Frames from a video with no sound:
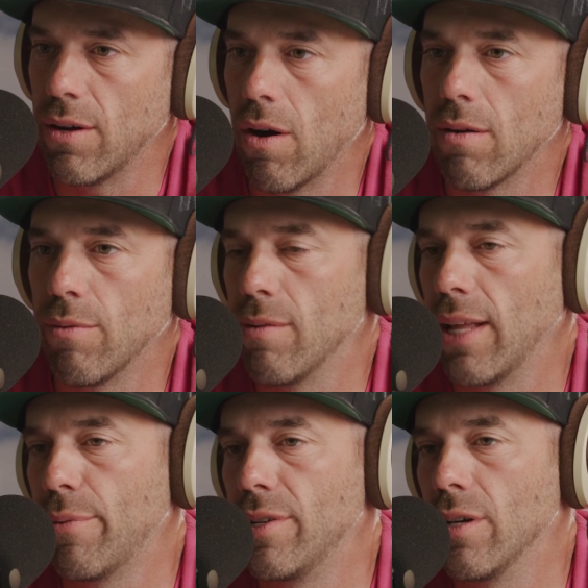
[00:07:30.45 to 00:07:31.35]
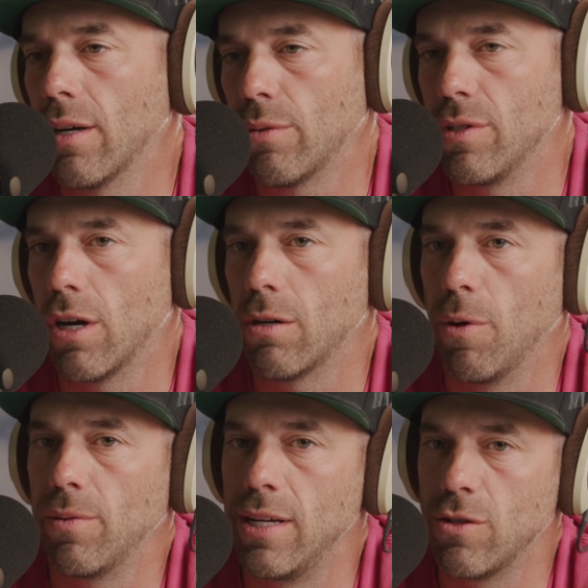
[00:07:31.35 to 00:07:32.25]
there are what like we talked we talked
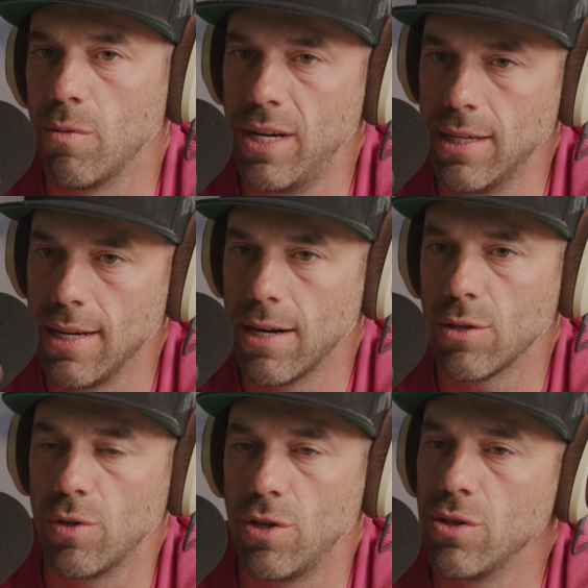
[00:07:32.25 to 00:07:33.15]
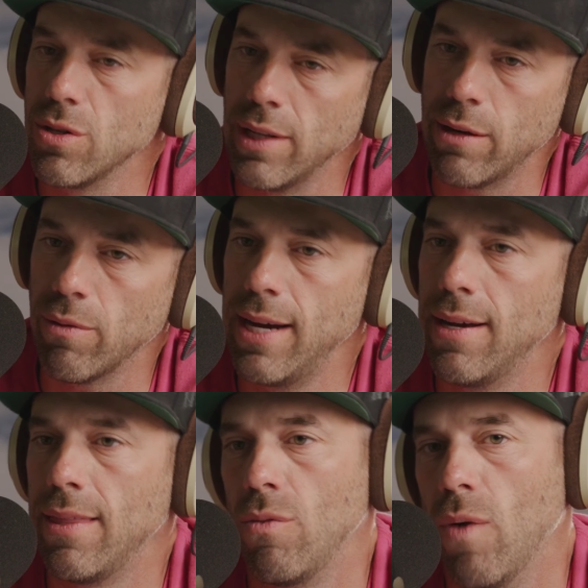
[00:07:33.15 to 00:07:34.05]
about intermediate tires which use in light
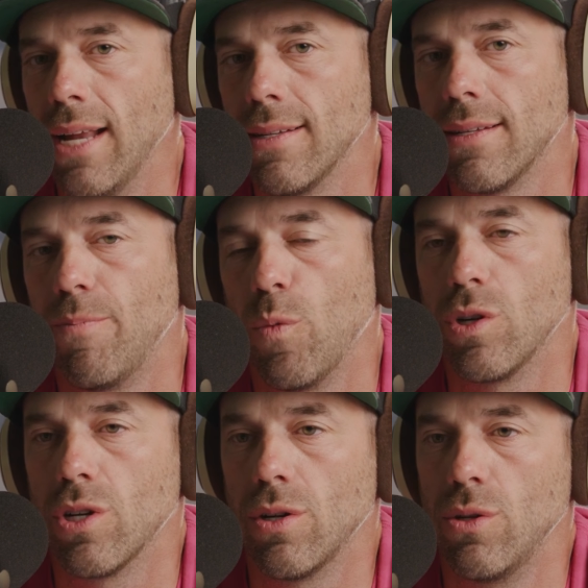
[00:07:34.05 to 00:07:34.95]
rain and then wet which are